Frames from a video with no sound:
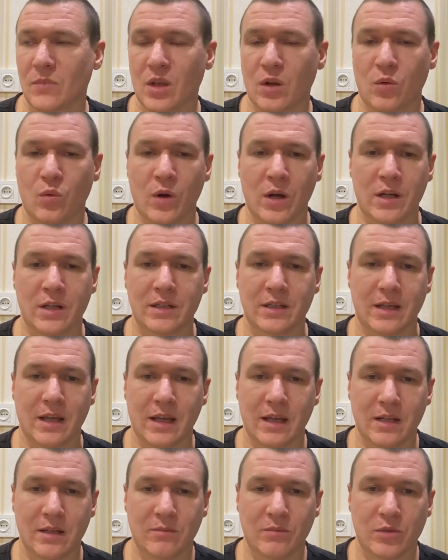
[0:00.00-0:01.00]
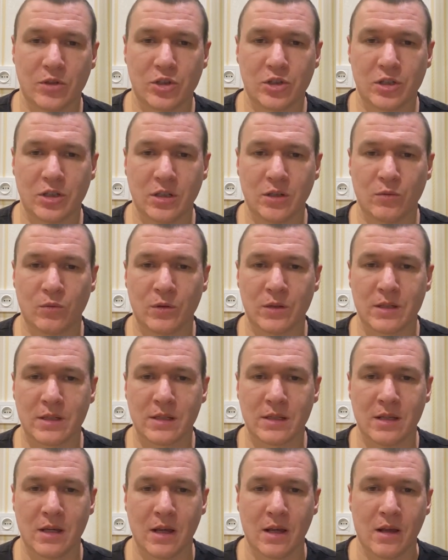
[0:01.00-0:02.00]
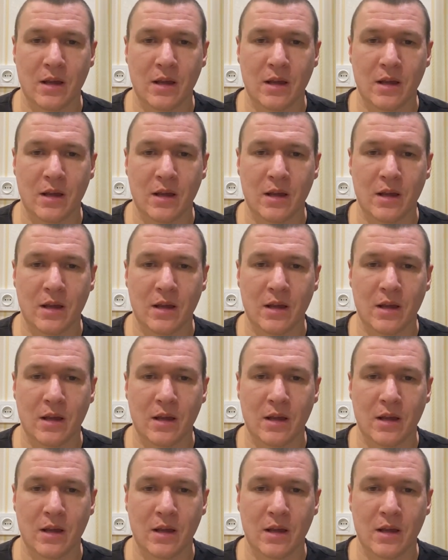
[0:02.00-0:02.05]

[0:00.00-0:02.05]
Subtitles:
quite any machine with